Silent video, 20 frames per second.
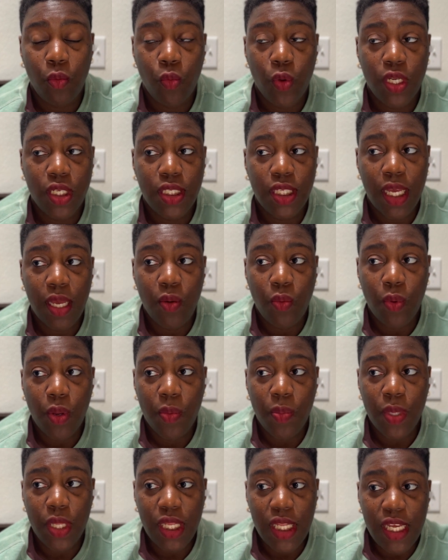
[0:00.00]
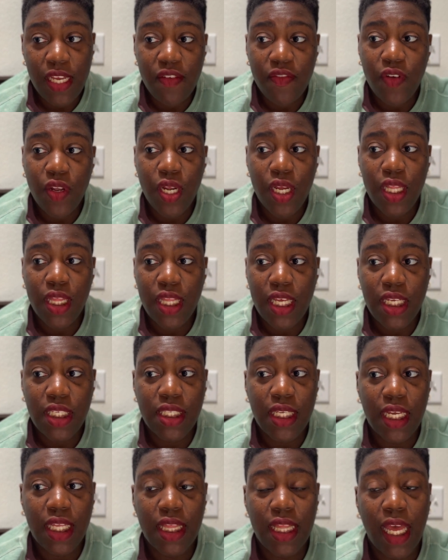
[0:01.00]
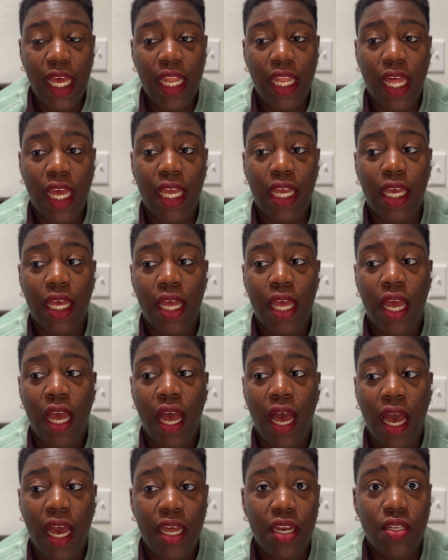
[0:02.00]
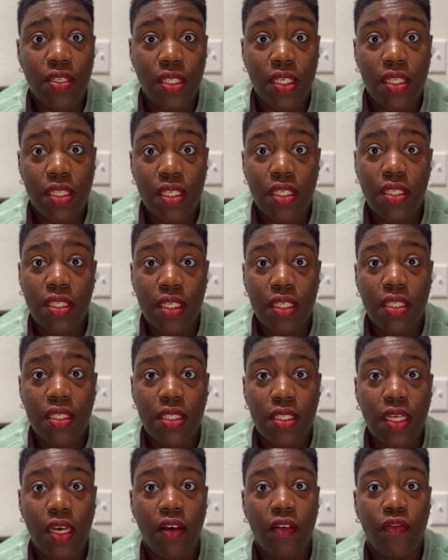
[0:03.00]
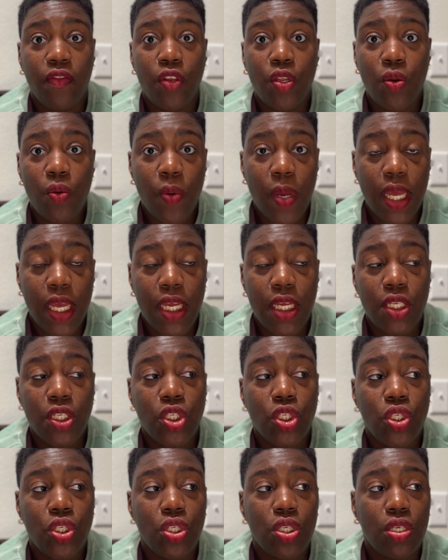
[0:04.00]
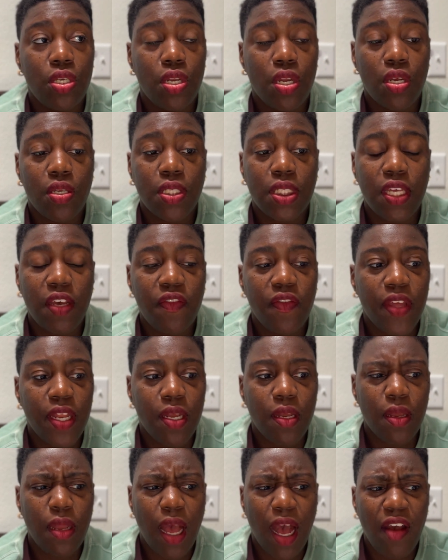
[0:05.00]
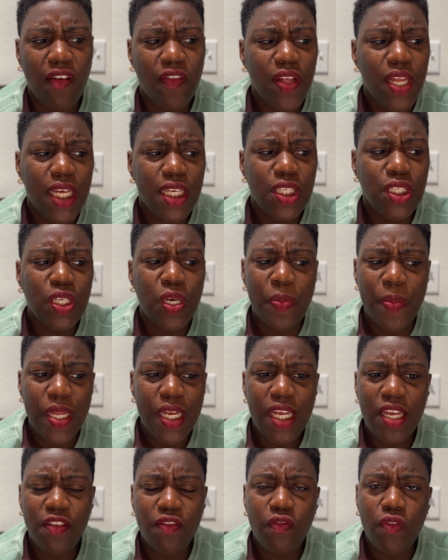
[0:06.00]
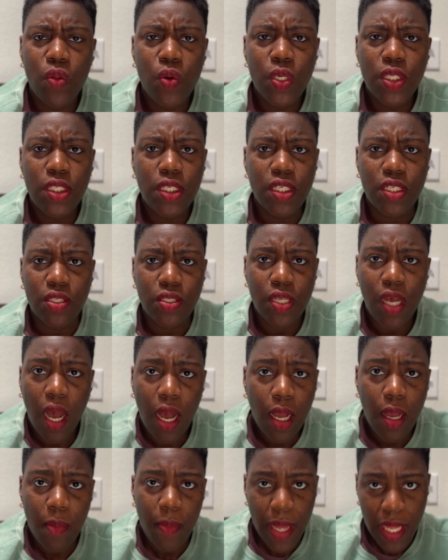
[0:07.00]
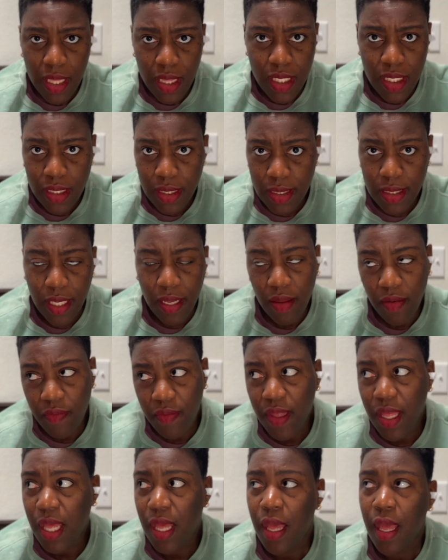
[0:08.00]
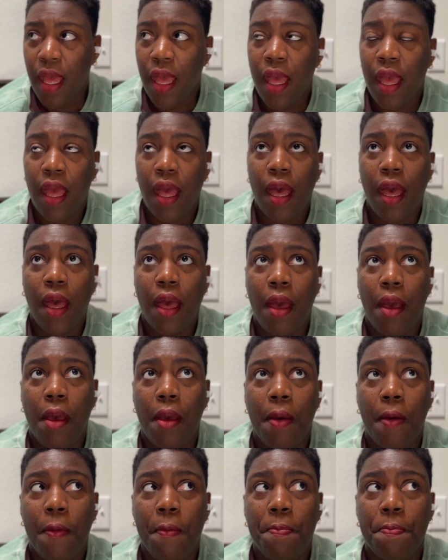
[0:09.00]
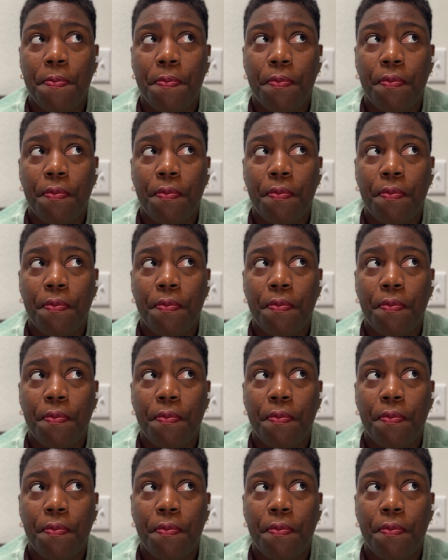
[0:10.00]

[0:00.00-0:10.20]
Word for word: we're saying we're a believer and things like that. Like idols in the sense of new age, you know, stuff. And I feel like so many influencers talk about this stuff. Um,